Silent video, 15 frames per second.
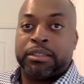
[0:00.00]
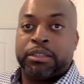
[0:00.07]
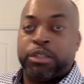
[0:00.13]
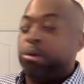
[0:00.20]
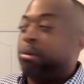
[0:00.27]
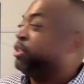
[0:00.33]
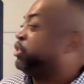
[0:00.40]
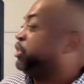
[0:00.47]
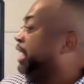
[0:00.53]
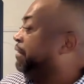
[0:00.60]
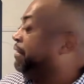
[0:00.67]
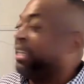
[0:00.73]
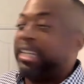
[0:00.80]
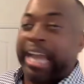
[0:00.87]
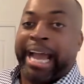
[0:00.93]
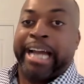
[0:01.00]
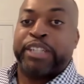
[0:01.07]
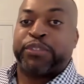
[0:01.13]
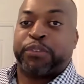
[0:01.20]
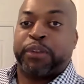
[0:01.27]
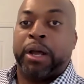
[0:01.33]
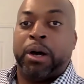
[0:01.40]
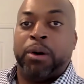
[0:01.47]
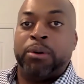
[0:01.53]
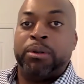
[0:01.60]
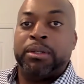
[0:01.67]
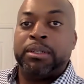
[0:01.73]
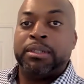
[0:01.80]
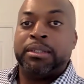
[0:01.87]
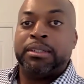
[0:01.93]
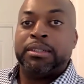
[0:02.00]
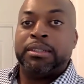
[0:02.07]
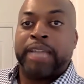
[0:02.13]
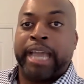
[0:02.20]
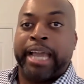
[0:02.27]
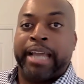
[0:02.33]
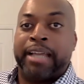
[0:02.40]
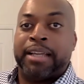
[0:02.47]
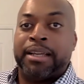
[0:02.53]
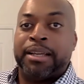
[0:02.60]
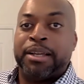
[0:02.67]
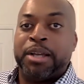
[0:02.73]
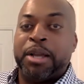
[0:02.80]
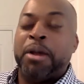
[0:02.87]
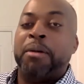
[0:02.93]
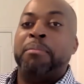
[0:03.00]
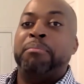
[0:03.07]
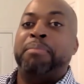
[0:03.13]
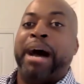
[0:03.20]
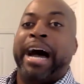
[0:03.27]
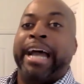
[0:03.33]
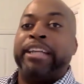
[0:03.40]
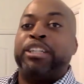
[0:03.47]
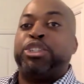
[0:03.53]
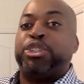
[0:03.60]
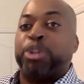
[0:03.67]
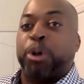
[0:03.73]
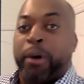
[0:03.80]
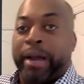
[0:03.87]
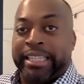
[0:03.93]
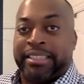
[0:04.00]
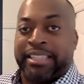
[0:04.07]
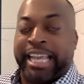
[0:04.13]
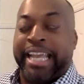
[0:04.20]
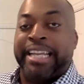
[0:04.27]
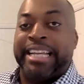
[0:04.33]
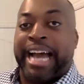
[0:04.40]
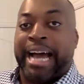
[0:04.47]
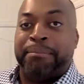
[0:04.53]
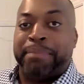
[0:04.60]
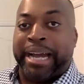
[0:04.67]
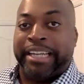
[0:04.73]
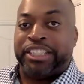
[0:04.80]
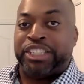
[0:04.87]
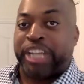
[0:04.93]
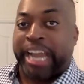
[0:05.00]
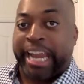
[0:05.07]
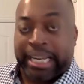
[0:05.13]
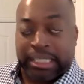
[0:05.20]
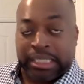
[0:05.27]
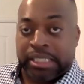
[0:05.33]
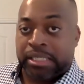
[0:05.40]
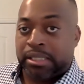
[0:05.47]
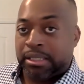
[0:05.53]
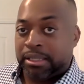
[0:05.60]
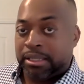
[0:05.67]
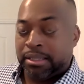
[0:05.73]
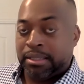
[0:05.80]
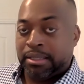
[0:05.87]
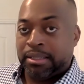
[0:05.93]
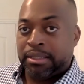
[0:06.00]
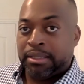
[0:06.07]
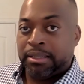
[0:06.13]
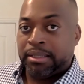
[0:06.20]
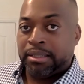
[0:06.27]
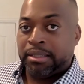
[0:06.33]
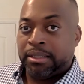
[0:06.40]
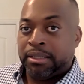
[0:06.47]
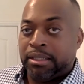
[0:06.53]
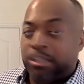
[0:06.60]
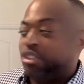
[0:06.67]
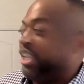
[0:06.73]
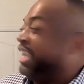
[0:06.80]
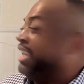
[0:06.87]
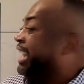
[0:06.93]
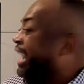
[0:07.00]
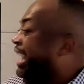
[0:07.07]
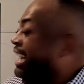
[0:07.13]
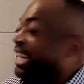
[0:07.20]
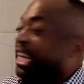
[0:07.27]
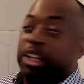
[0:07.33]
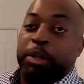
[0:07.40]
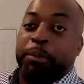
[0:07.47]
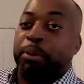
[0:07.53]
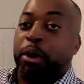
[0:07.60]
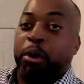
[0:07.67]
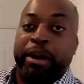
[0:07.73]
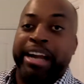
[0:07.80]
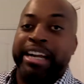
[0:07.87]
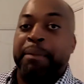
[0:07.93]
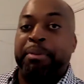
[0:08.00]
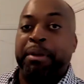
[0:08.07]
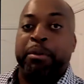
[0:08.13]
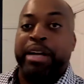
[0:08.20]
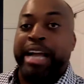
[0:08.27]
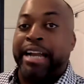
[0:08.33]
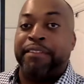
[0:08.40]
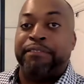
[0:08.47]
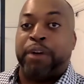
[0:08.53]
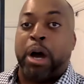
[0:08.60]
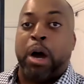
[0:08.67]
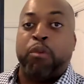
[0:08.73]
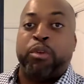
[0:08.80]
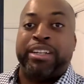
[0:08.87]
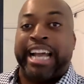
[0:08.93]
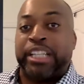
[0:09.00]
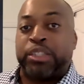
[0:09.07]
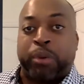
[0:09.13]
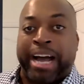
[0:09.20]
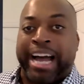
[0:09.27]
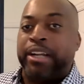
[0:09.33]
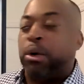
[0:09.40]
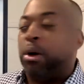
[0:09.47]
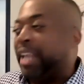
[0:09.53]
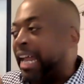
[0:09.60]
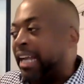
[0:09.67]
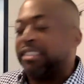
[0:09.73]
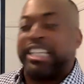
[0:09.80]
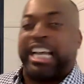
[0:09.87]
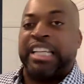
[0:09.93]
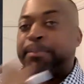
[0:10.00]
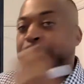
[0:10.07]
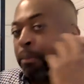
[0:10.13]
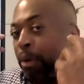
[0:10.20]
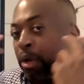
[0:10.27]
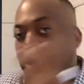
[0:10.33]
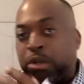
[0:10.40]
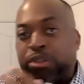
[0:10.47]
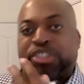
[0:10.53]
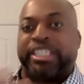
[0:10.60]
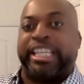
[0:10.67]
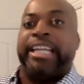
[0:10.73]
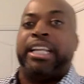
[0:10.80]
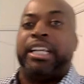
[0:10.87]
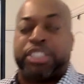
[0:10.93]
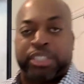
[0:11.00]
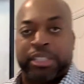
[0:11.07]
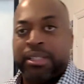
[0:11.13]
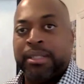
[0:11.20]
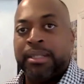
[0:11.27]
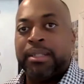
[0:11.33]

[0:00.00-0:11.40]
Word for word: You're receiving cash flow okay, by choice and not by chance. See, any other program that people got involved with, that's why I know a lot of times people are a little skittish,